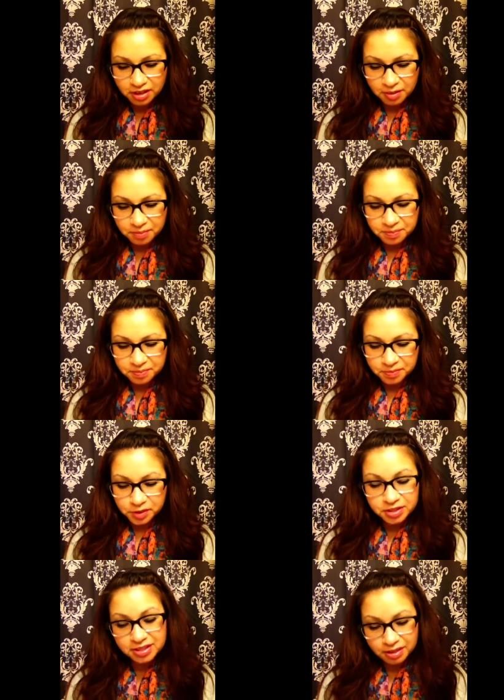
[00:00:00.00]
um, or
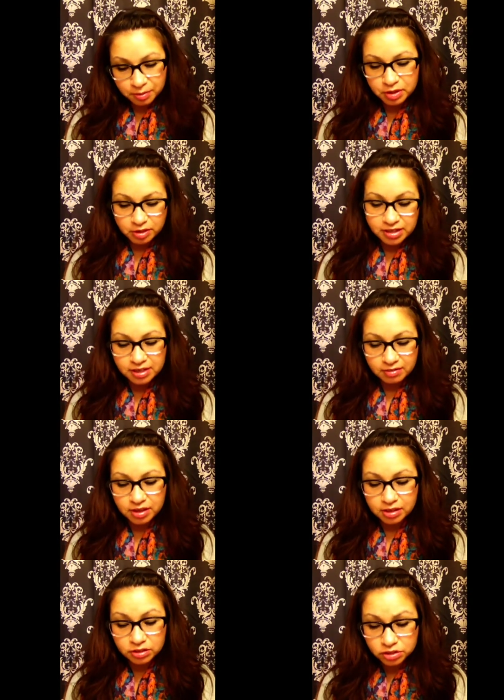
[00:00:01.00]
doesn't give me the right to have
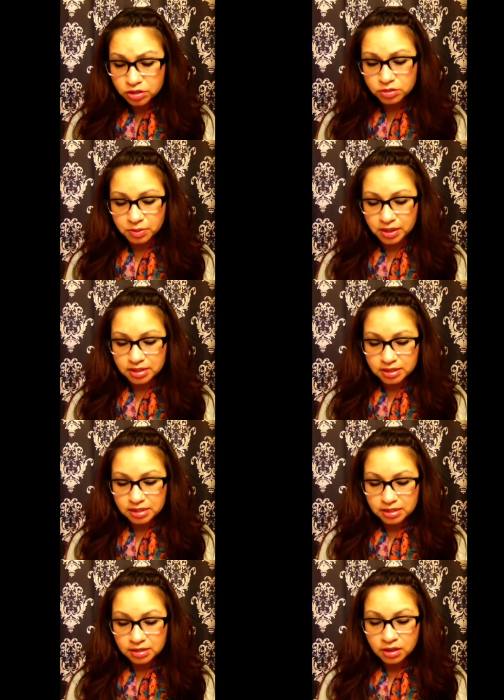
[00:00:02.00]
that excuse because it
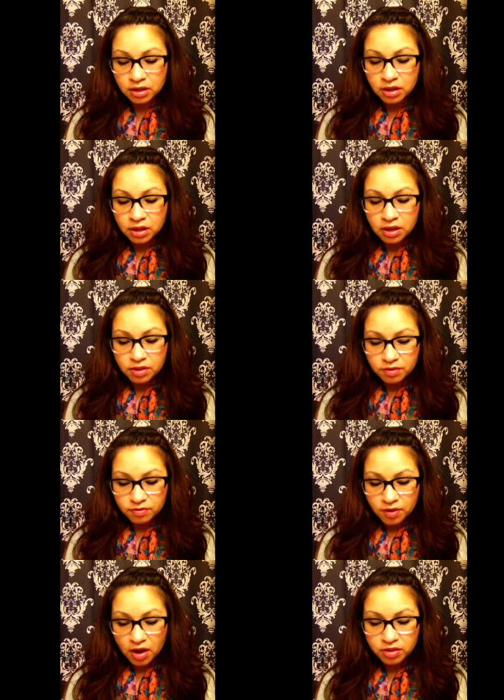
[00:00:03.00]
says, The
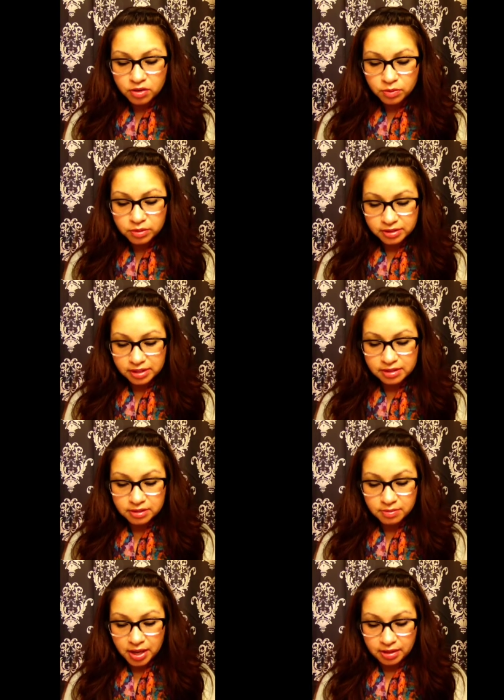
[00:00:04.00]
Father will send
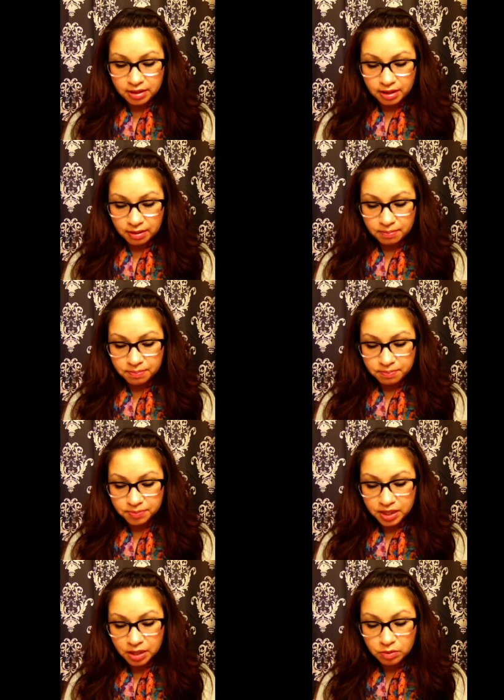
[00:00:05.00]
in my name.
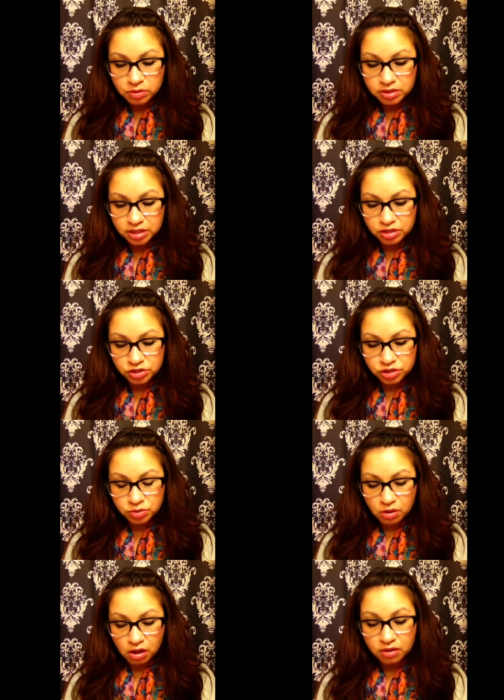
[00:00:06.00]
He will teach
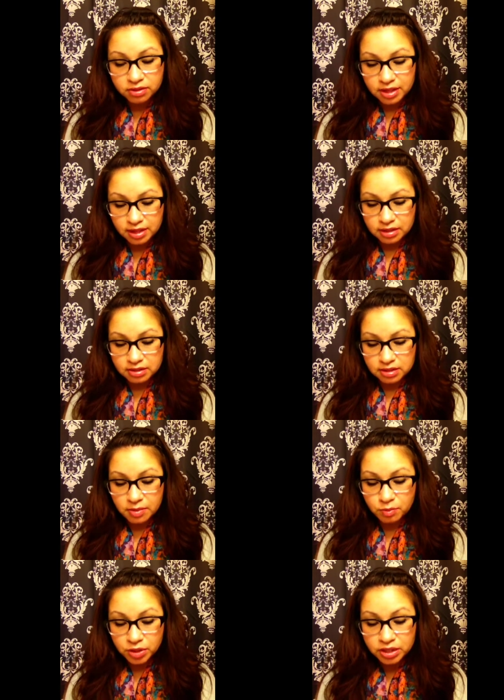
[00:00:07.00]
you all things
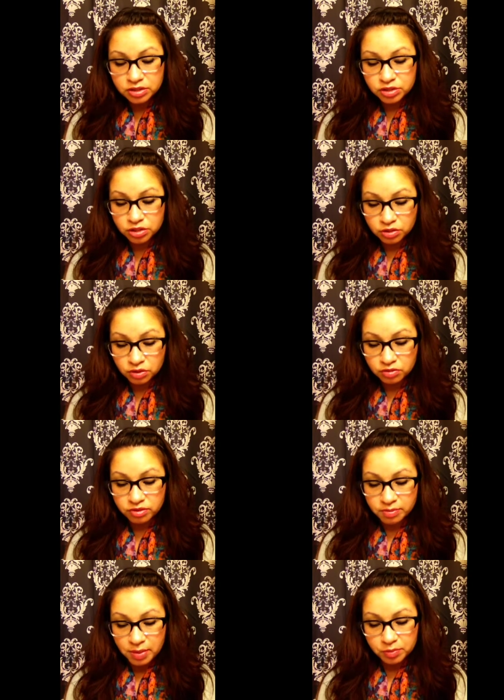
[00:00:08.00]
and bring to your
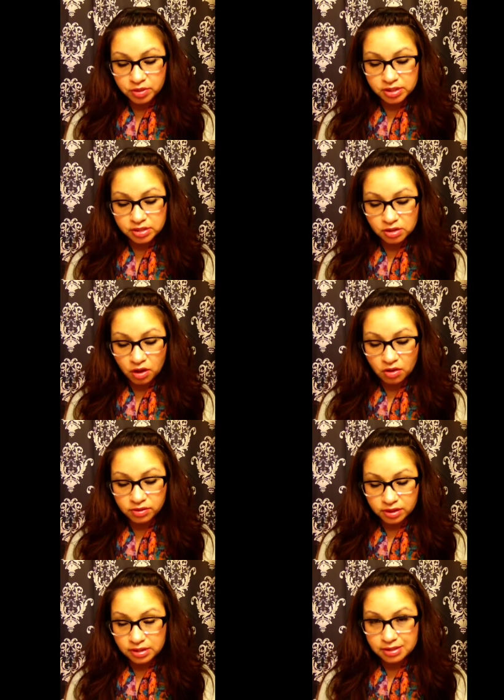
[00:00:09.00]
remembrance all
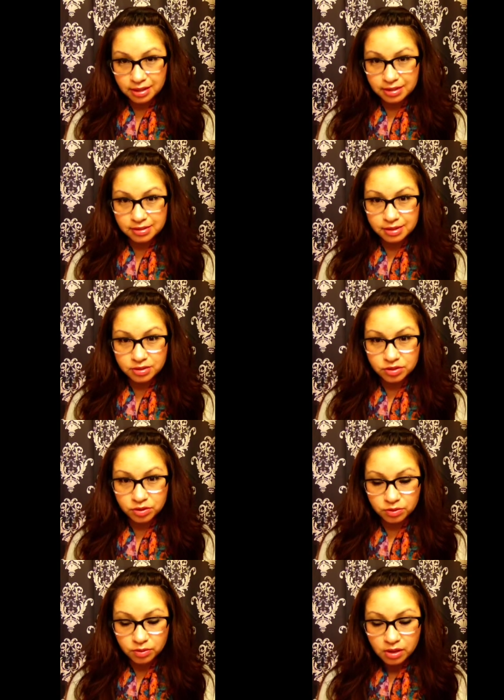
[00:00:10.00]
things that I said to
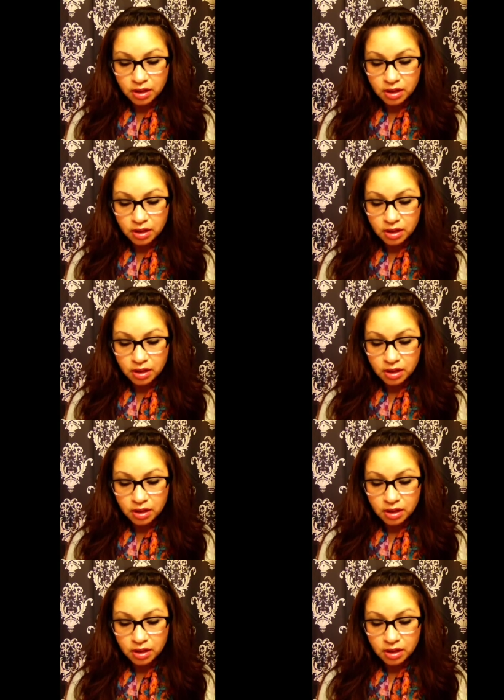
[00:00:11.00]
you.